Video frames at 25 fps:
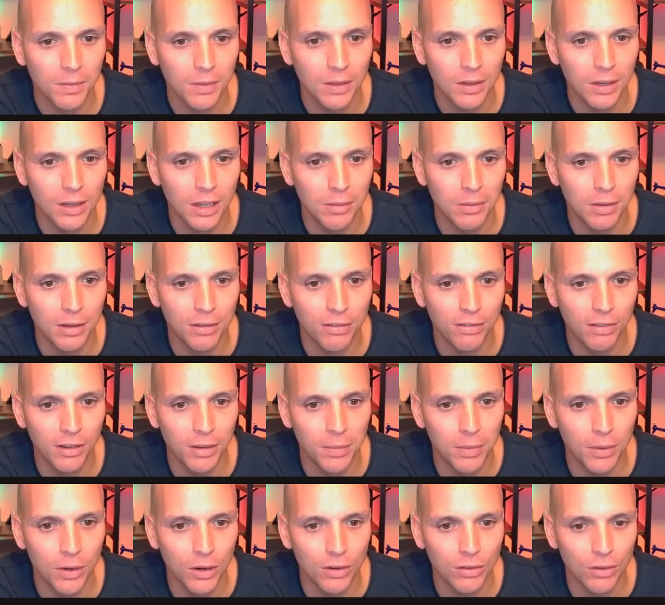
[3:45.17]
Let me
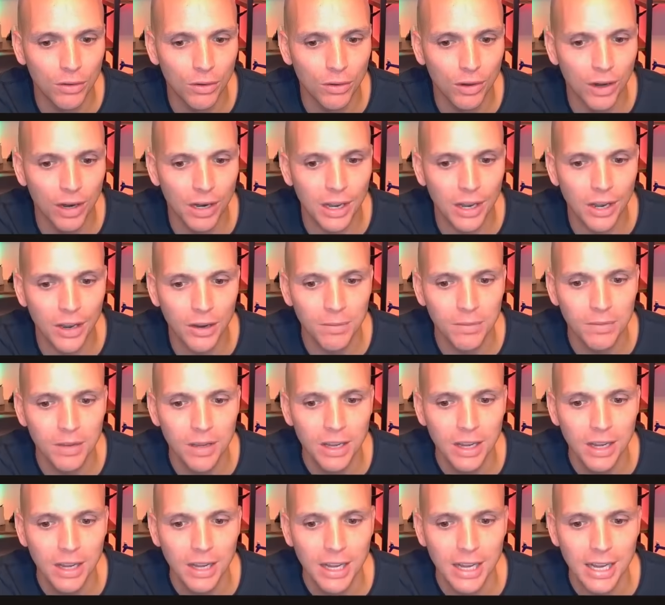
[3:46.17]
flip it over right here.
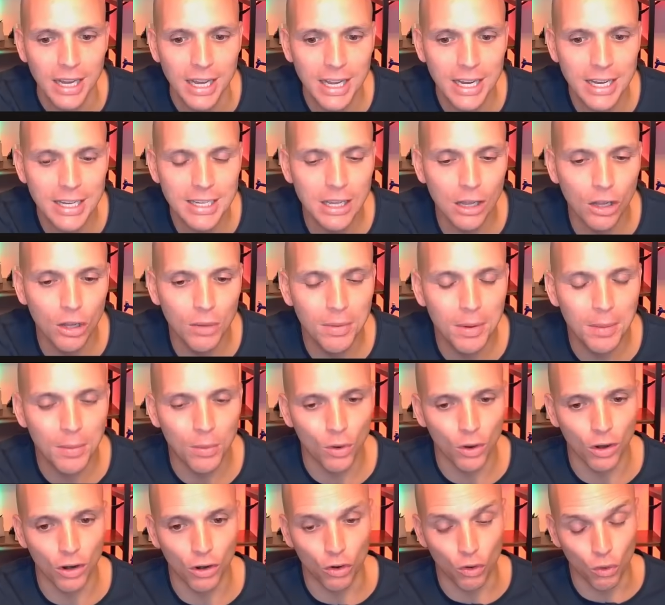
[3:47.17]
It is a little bit
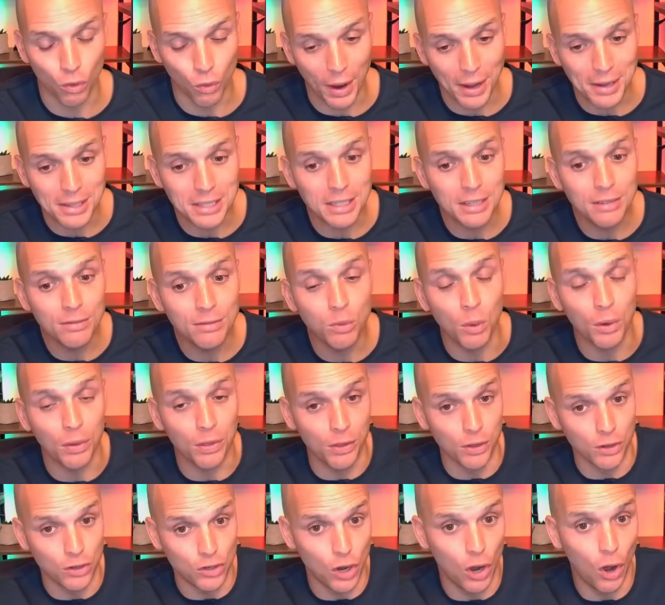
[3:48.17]
more aggressive with
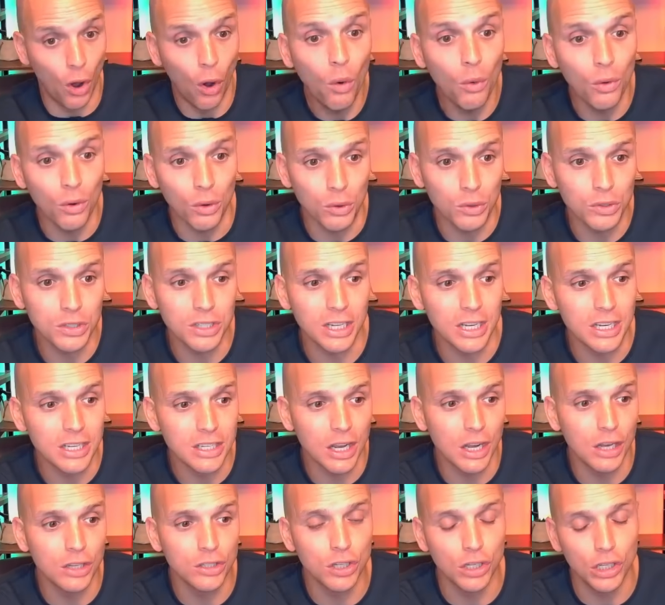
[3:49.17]
the totals. It is
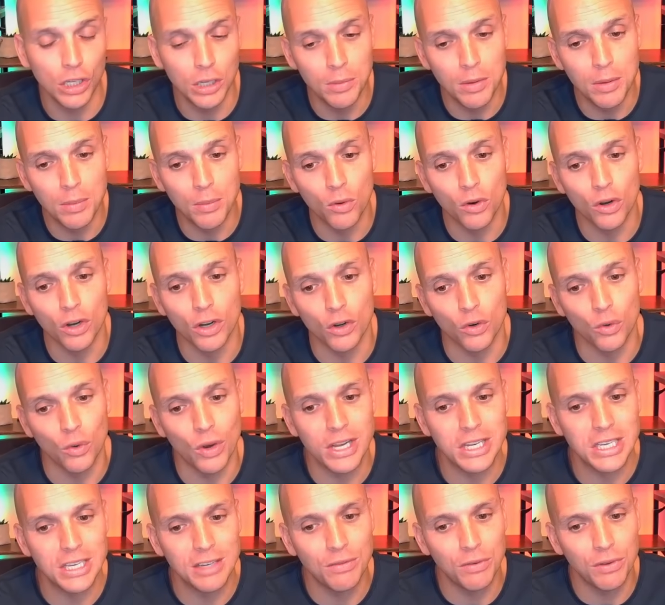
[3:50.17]
also a little bit more
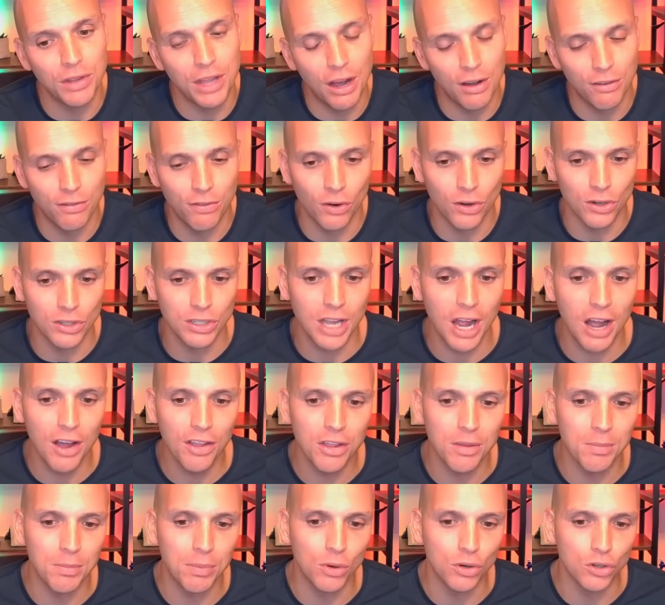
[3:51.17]
aggressive with how far south
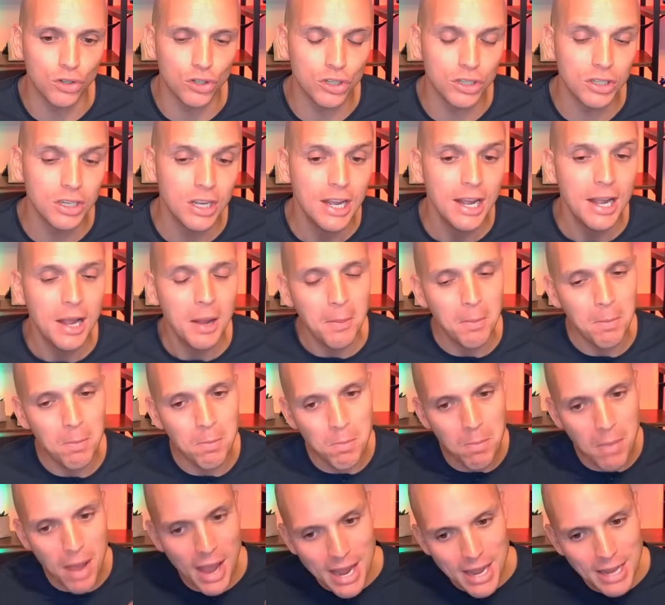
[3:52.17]
it pushes,
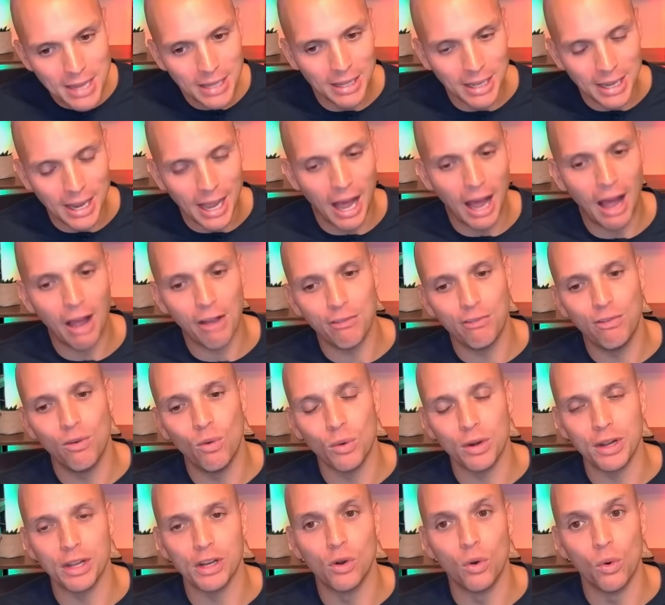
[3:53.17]
mainly
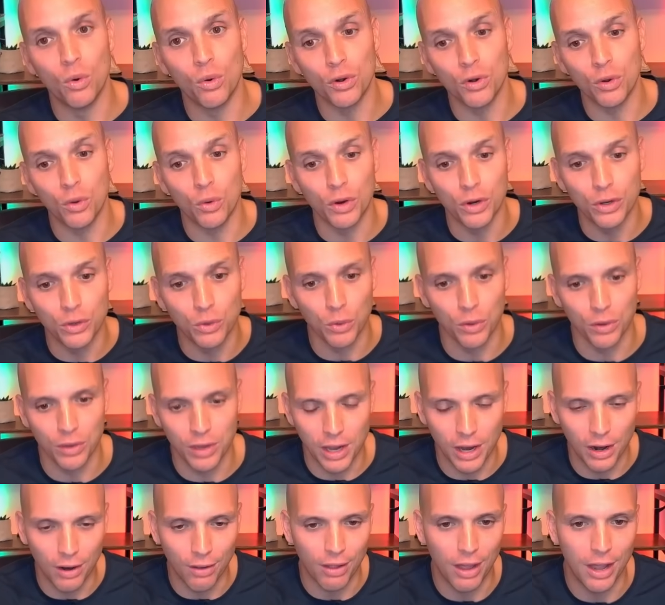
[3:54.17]
I-40 corridor in North
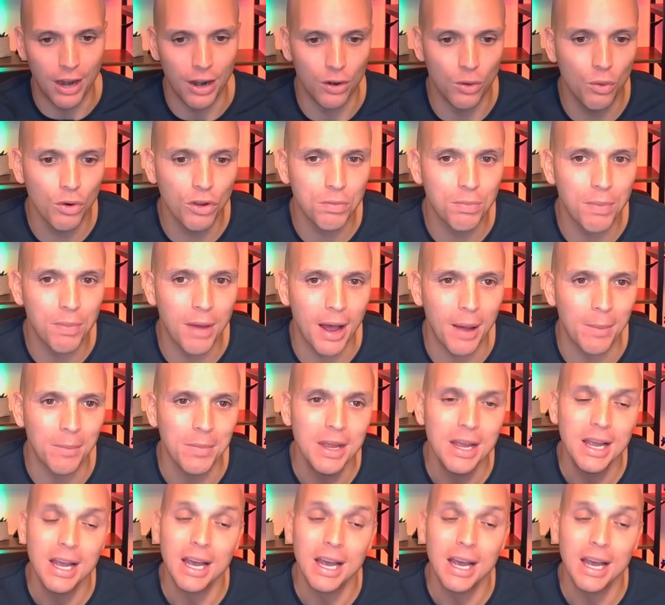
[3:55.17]
Carolina northbound.